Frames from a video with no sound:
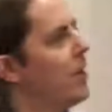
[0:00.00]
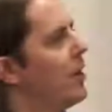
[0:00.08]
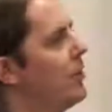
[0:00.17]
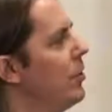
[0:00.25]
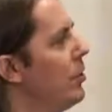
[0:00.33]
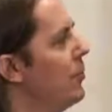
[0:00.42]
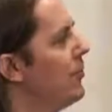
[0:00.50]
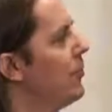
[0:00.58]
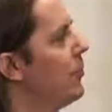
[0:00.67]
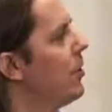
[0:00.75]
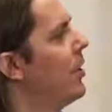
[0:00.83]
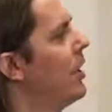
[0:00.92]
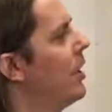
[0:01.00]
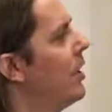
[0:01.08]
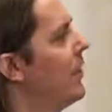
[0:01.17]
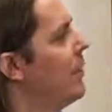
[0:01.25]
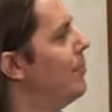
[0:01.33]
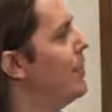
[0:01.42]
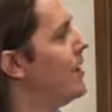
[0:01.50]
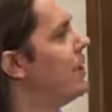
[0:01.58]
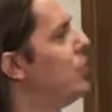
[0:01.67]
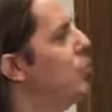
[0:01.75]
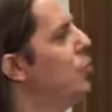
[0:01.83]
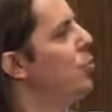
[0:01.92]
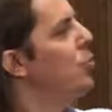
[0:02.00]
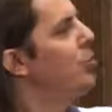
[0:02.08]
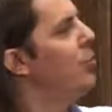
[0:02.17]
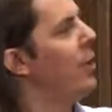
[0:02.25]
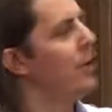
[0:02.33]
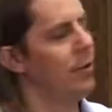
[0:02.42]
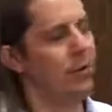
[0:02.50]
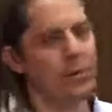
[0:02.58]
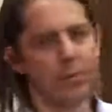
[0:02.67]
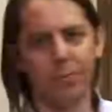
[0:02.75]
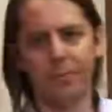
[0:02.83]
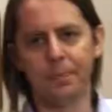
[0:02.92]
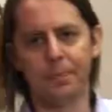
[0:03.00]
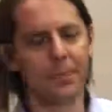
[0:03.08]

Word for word: we calculated before, uh, that big Q would apply to little q.